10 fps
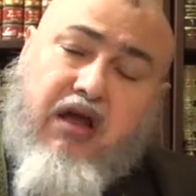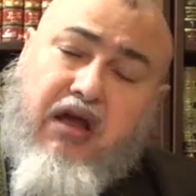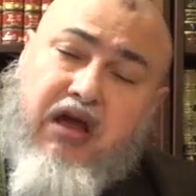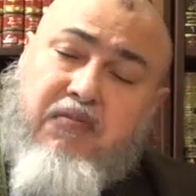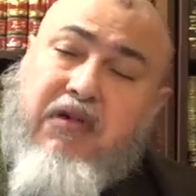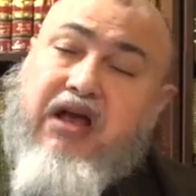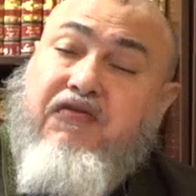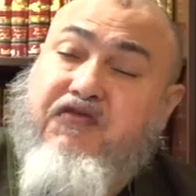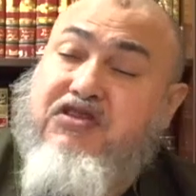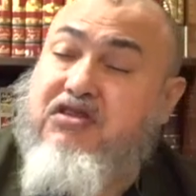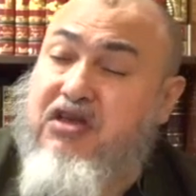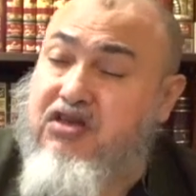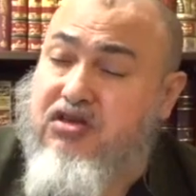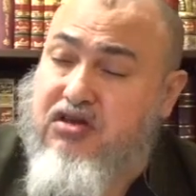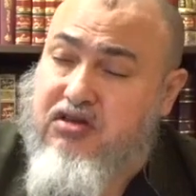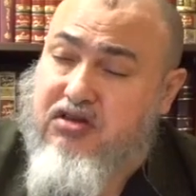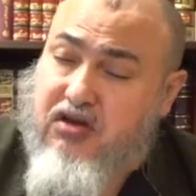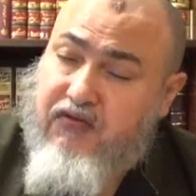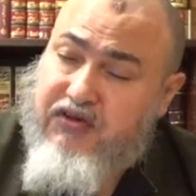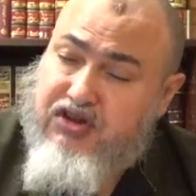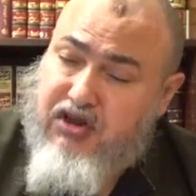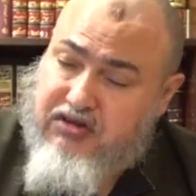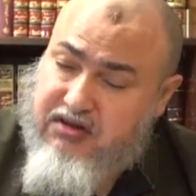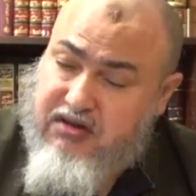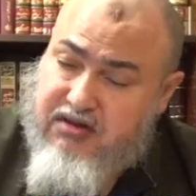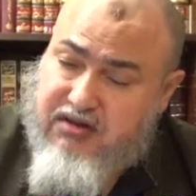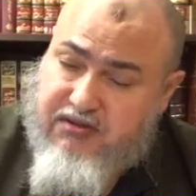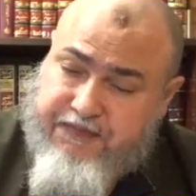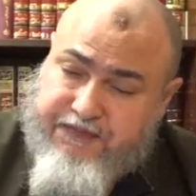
and manifestations of injustice.